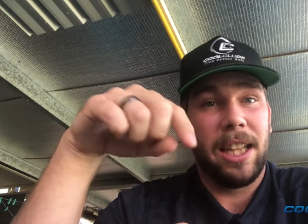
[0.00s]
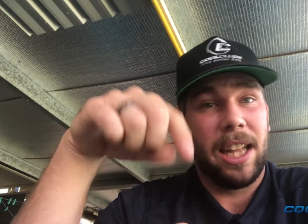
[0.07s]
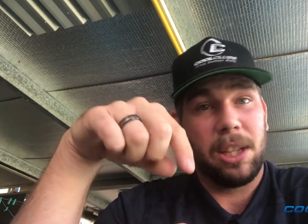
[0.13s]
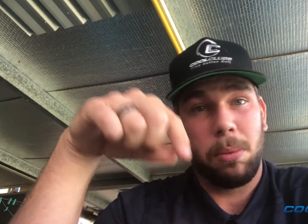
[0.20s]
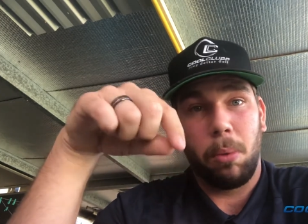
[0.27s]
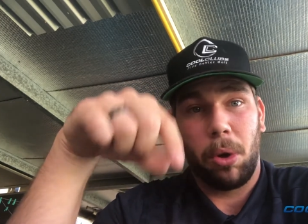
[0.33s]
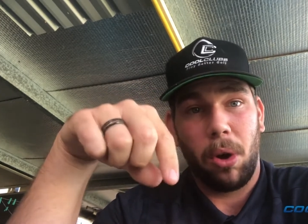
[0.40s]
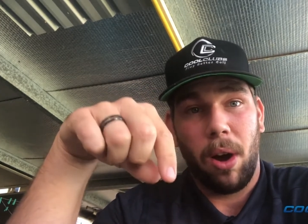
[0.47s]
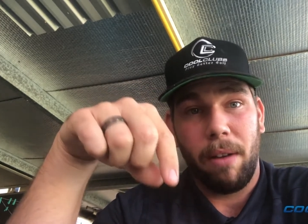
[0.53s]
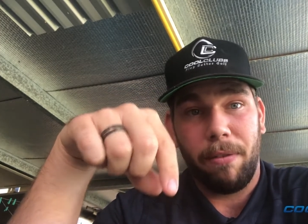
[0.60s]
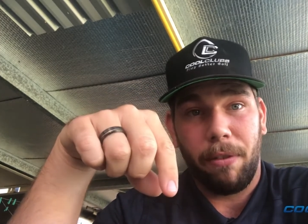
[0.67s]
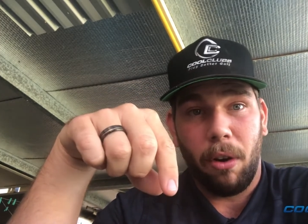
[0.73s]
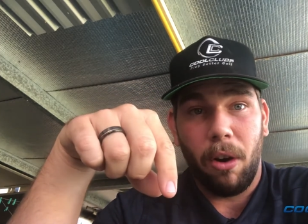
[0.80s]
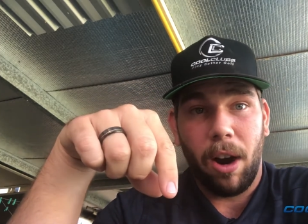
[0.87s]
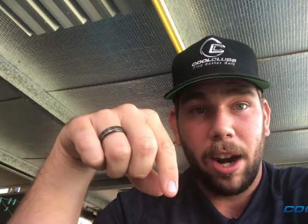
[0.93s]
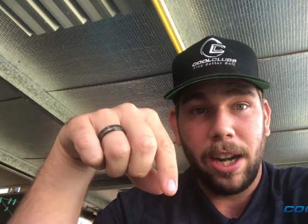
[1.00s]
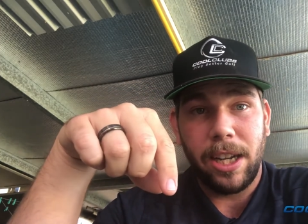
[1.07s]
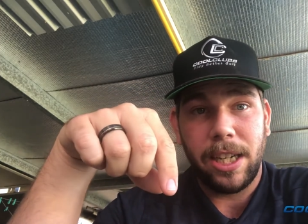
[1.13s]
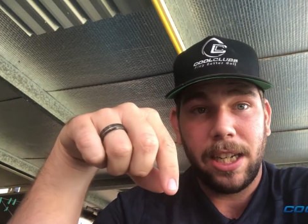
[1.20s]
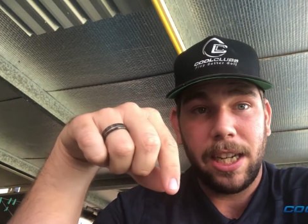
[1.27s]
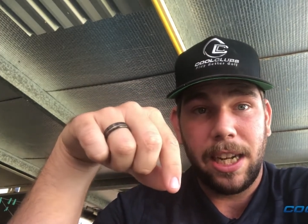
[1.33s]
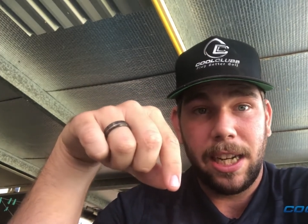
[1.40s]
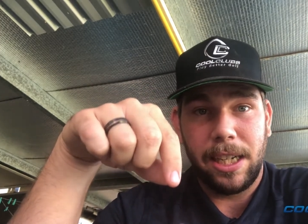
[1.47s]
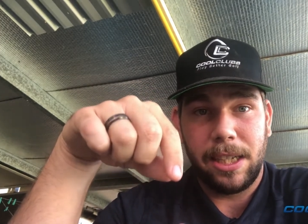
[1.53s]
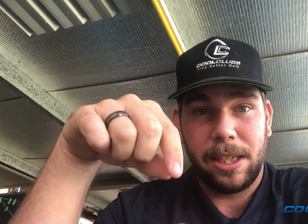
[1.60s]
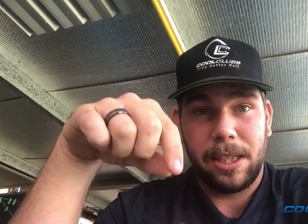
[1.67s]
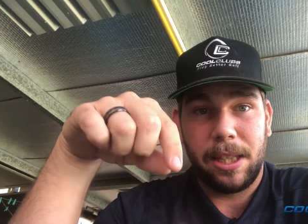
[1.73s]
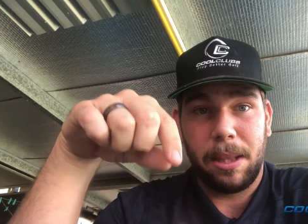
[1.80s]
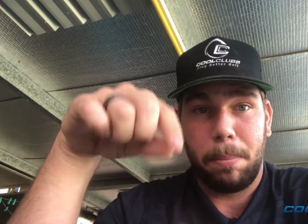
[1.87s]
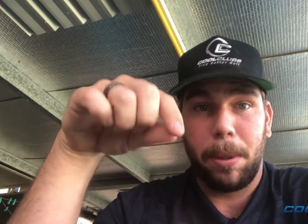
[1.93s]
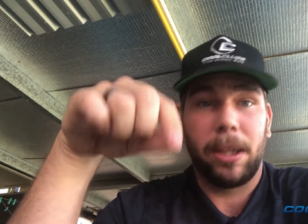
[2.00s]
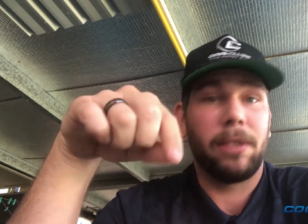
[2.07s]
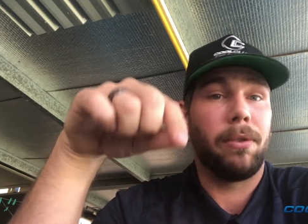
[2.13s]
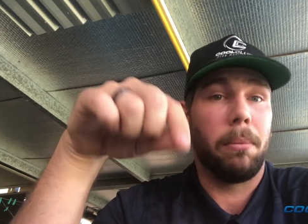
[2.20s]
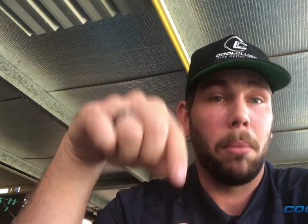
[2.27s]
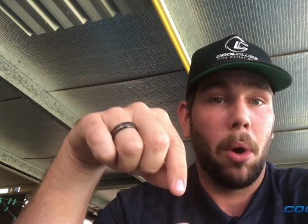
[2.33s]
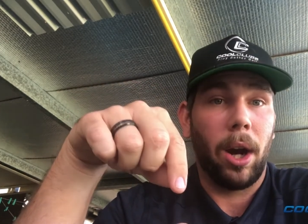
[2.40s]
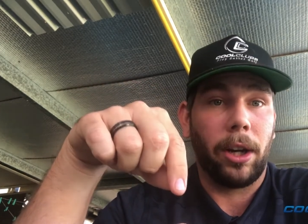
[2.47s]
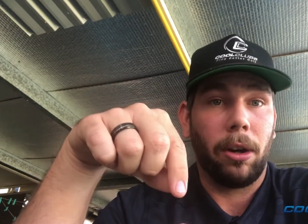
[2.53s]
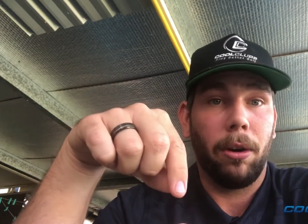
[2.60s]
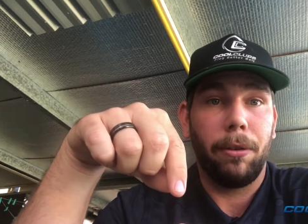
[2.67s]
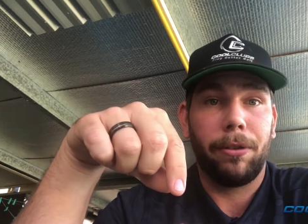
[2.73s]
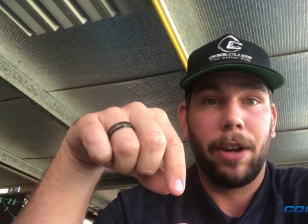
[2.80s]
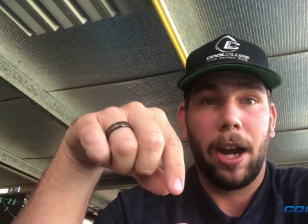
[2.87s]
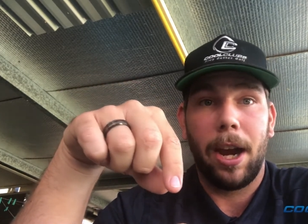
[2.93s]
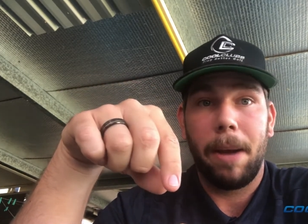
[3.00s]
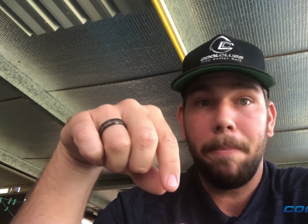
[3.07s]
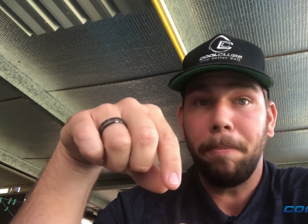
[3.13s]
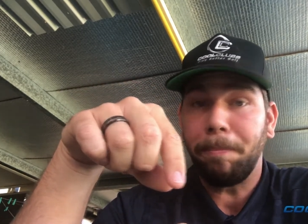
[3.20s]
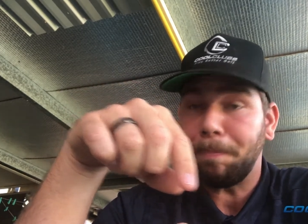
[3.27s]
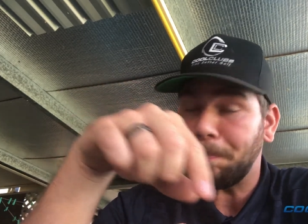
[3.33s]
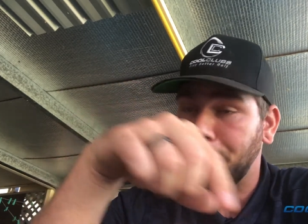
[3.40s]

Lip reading: and that's what I find is the best for my golf game,